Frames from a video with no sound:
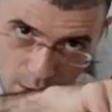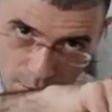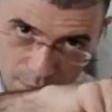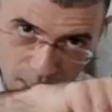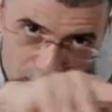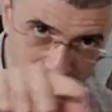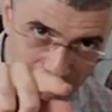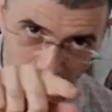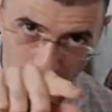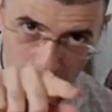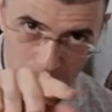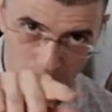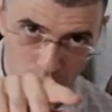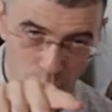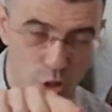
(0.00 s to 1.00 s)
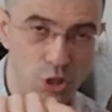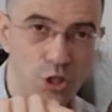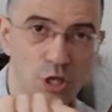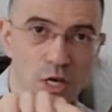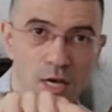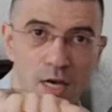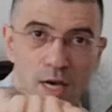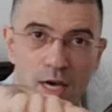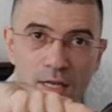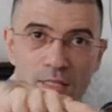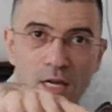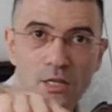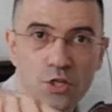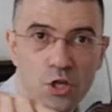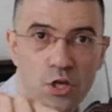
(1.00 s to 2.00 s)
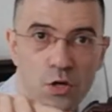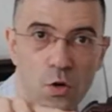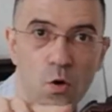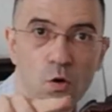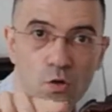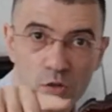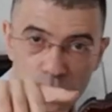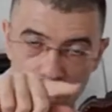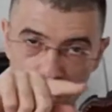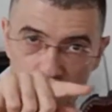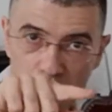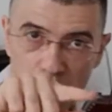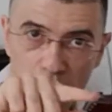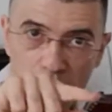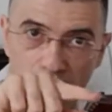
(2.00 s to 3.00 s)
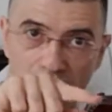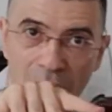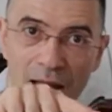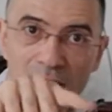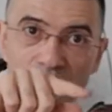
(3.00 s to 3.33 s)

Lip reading: that damage is actually caused at